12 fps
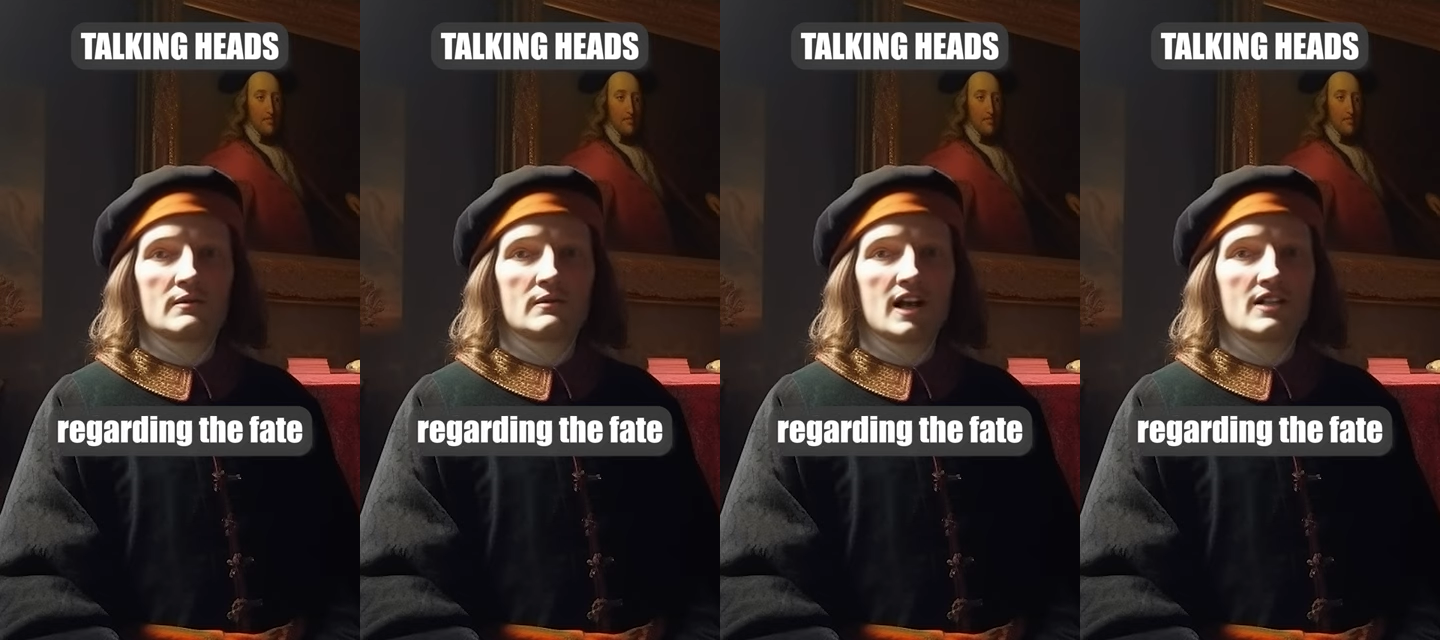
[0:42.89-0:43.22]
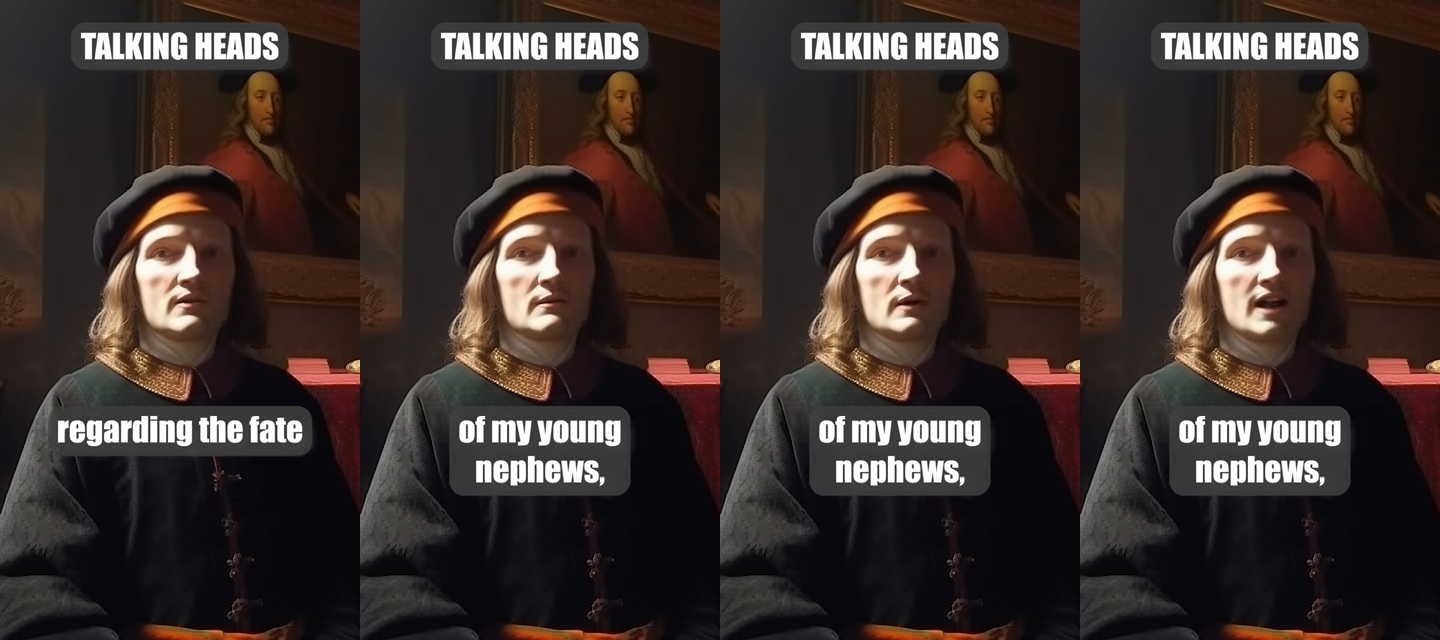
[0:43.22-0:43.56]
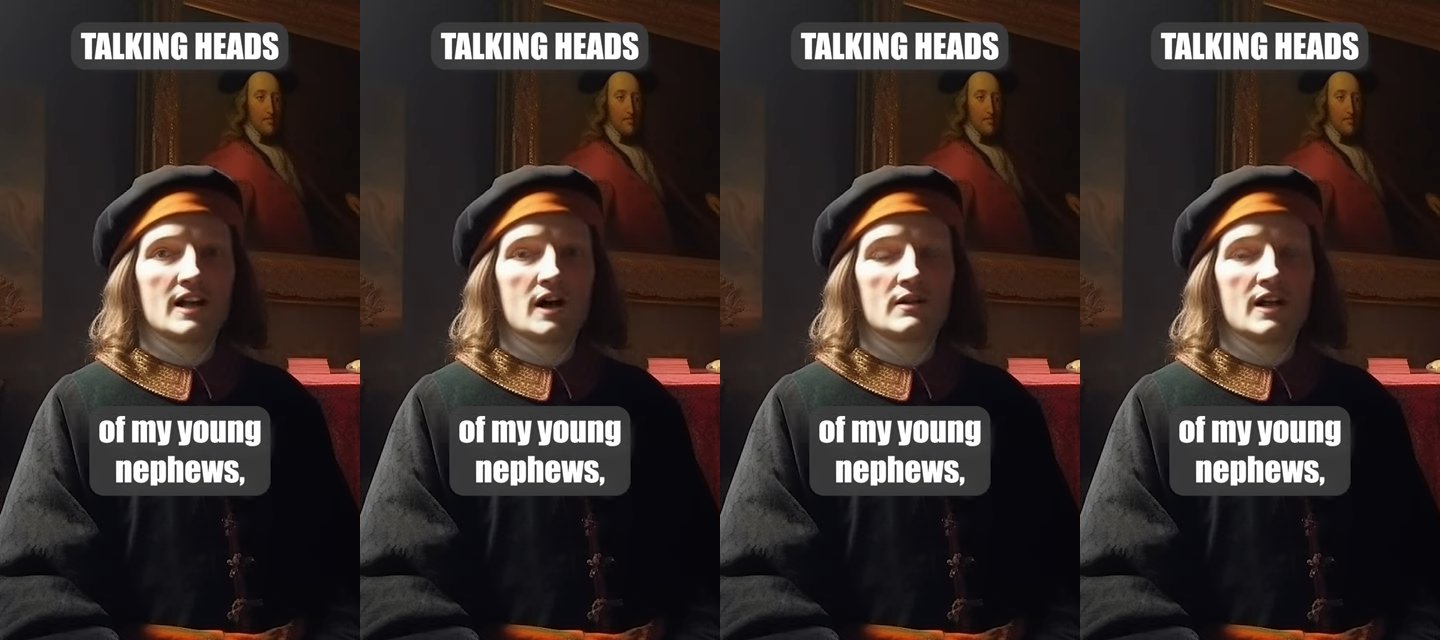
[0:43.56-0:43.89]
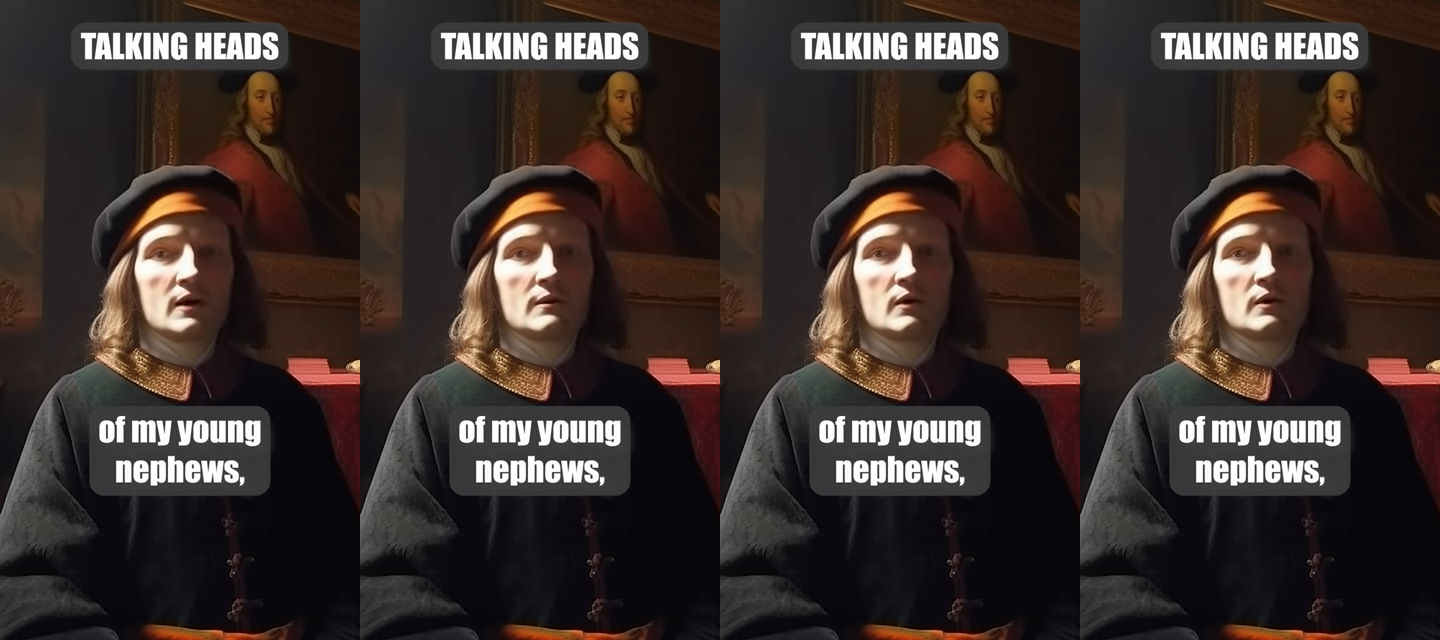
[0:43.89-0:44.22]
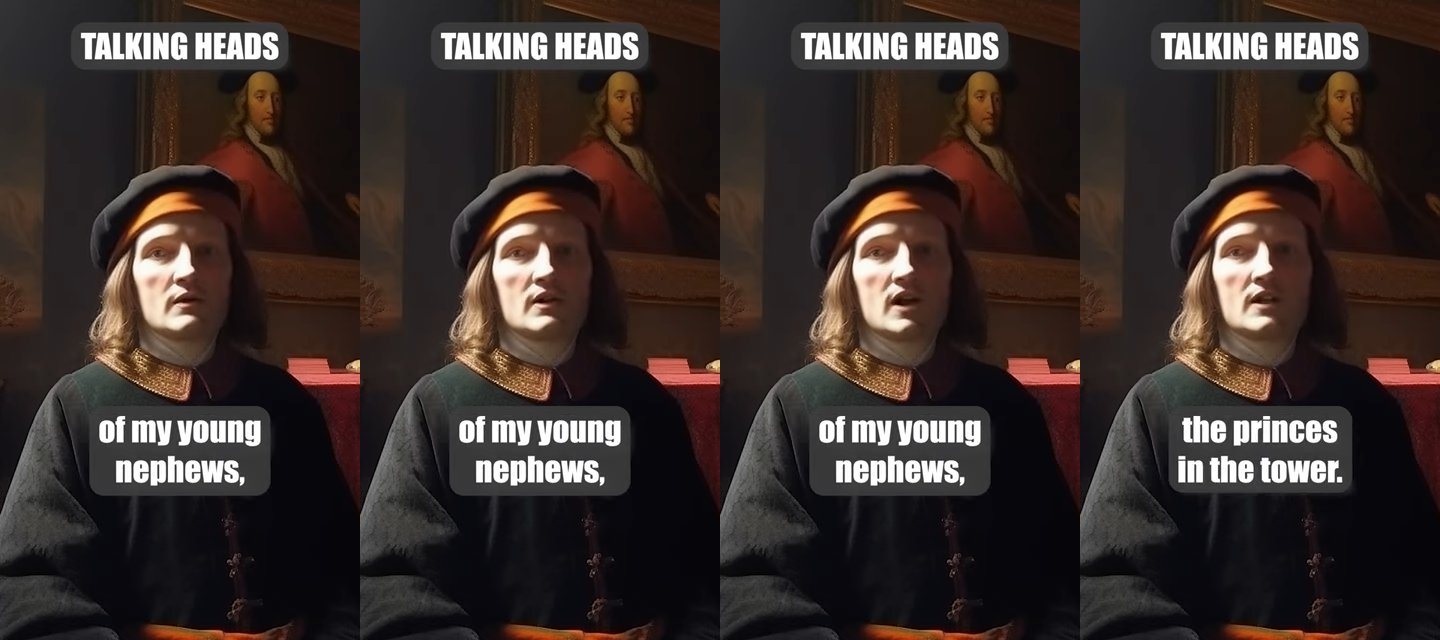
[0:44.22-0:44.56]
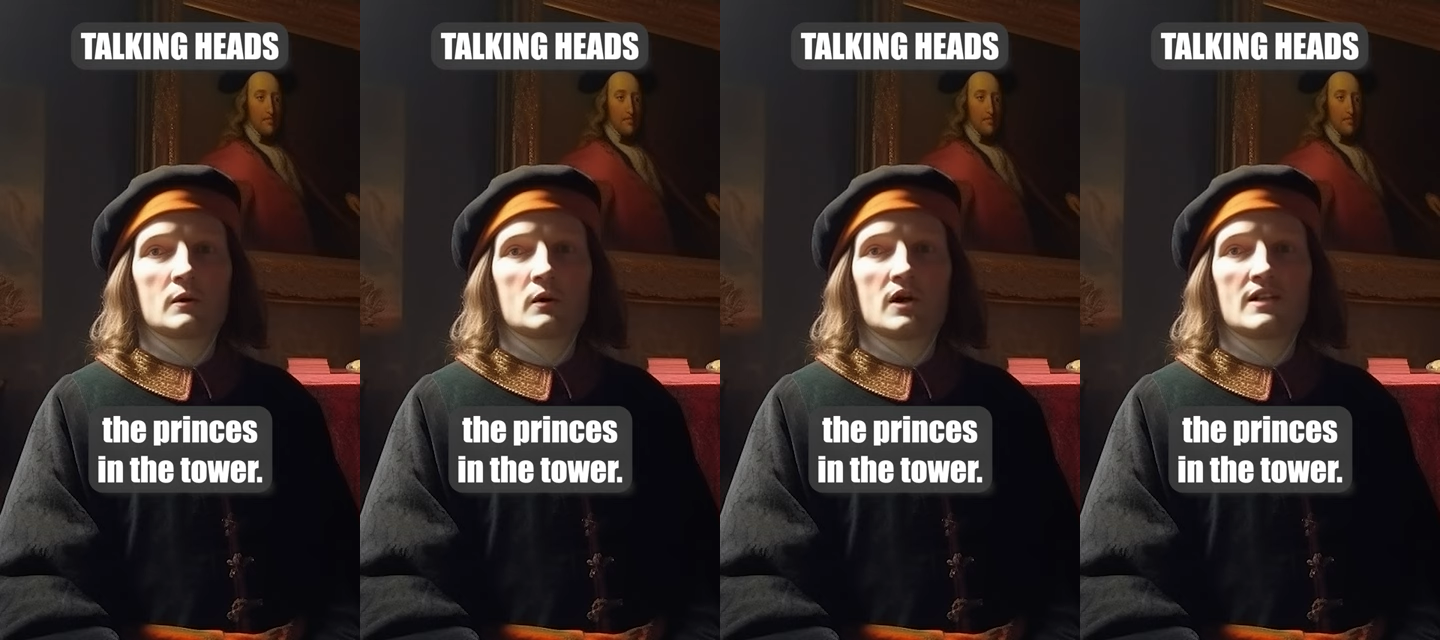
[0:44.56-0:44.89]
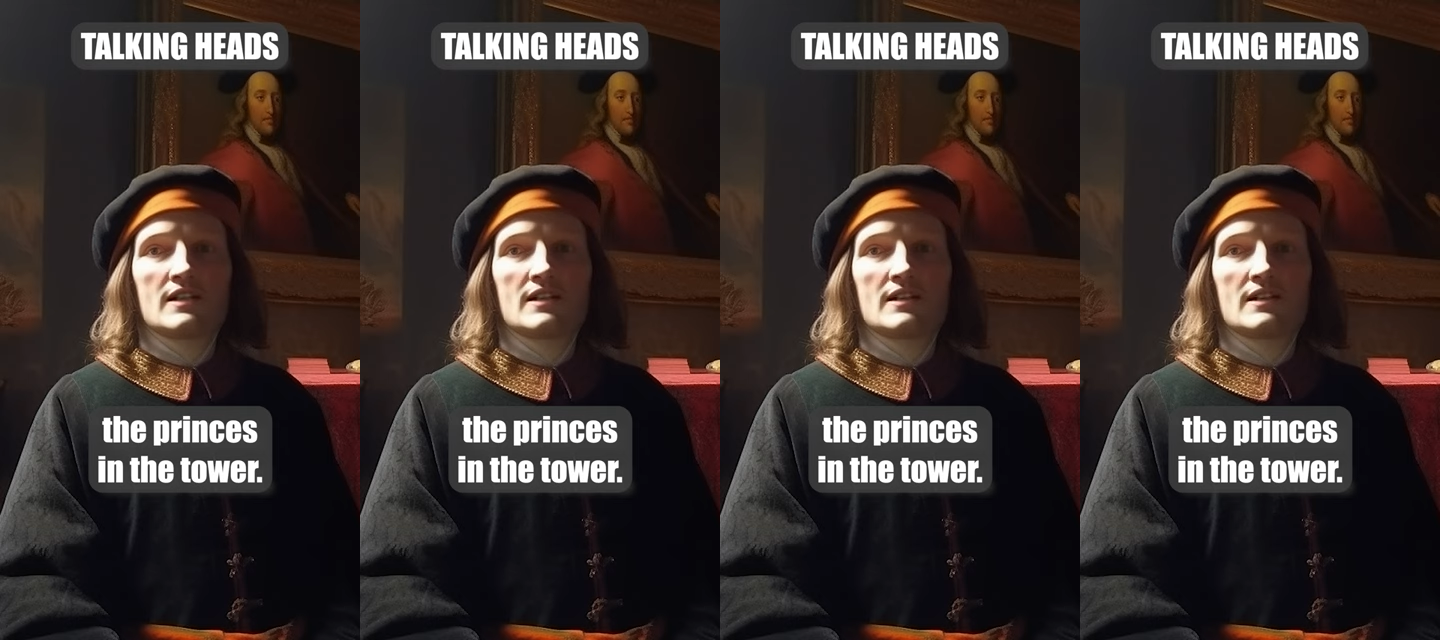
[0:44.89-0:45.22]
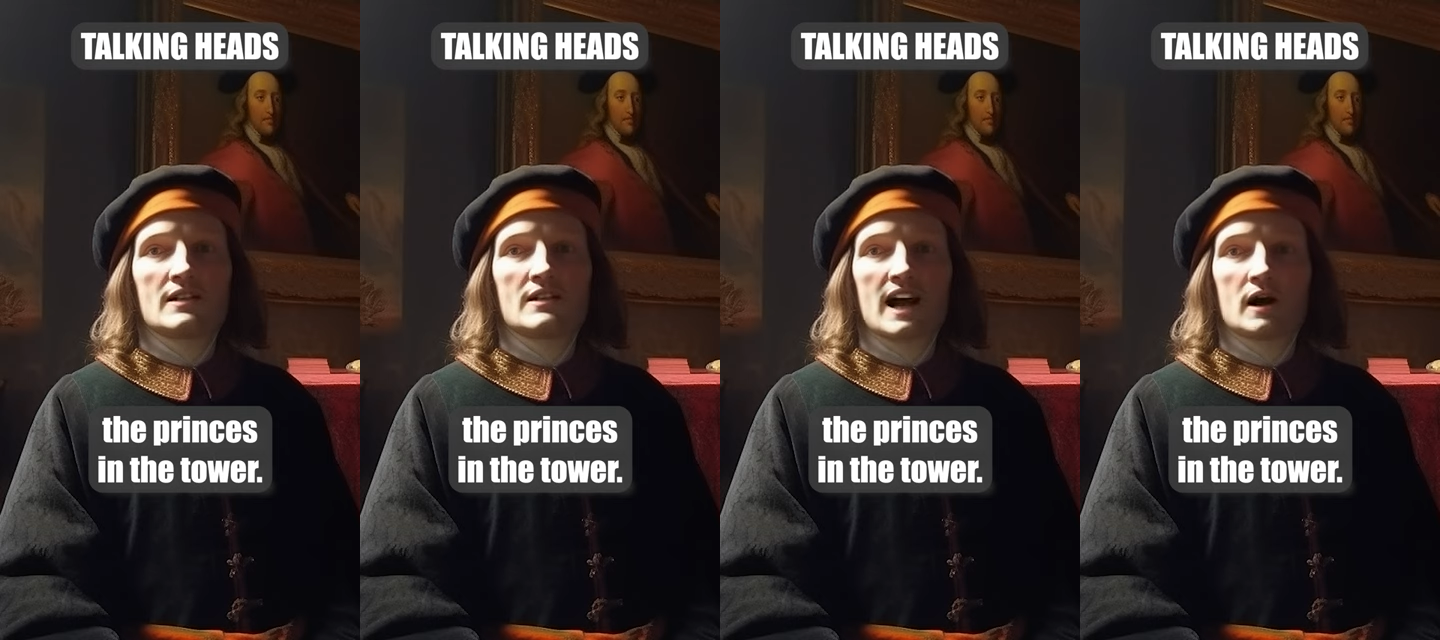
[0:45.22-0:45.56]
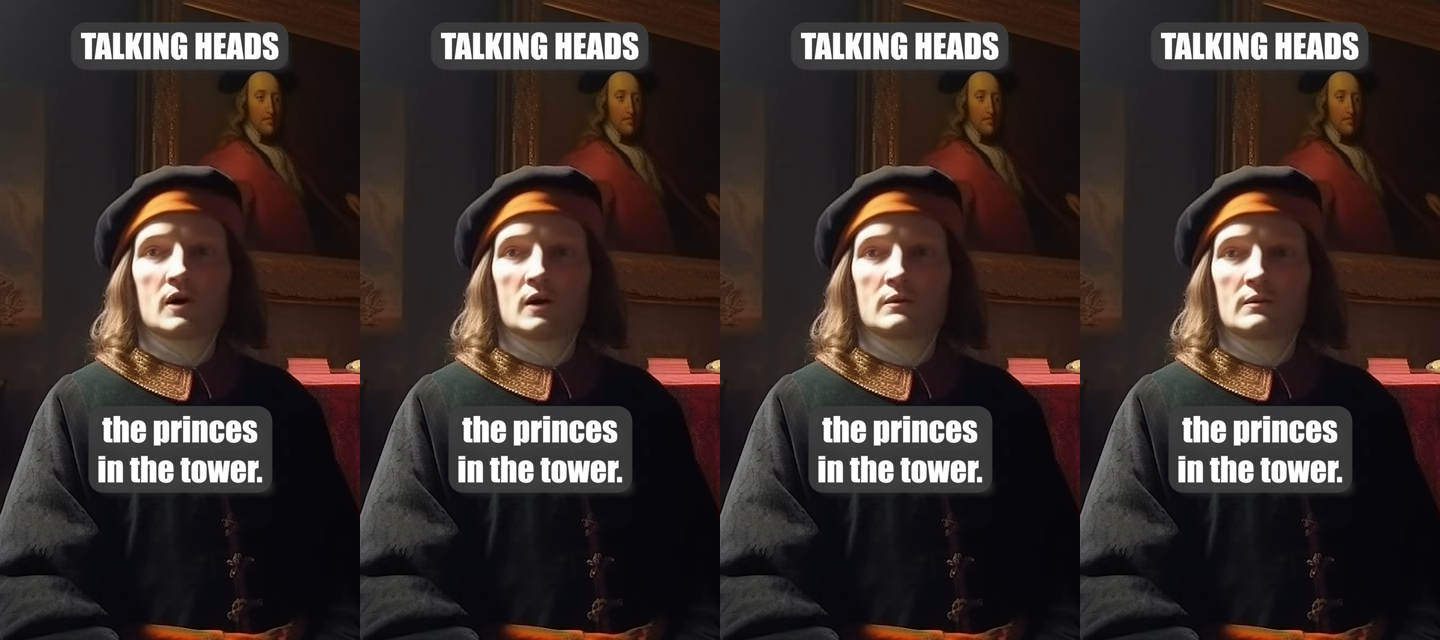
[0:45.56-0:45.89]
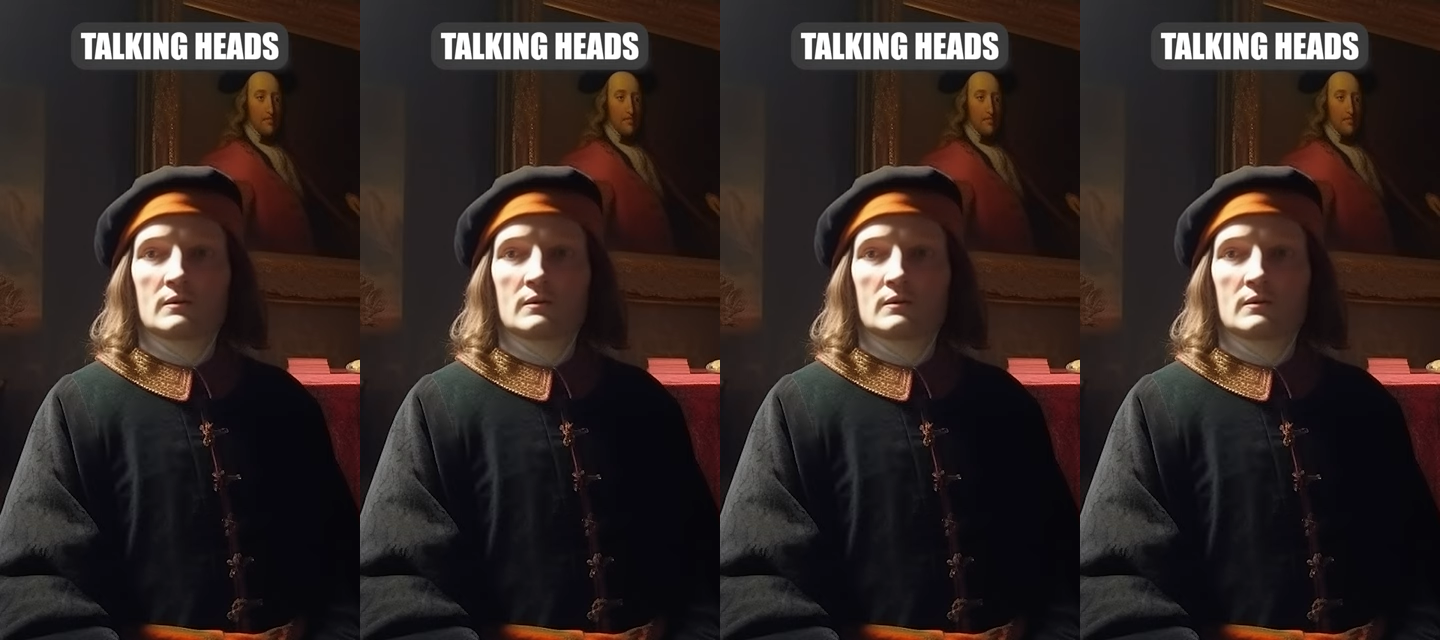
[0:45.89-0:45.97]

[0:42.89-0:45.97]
the fate of my young nephews, the princes in the tower.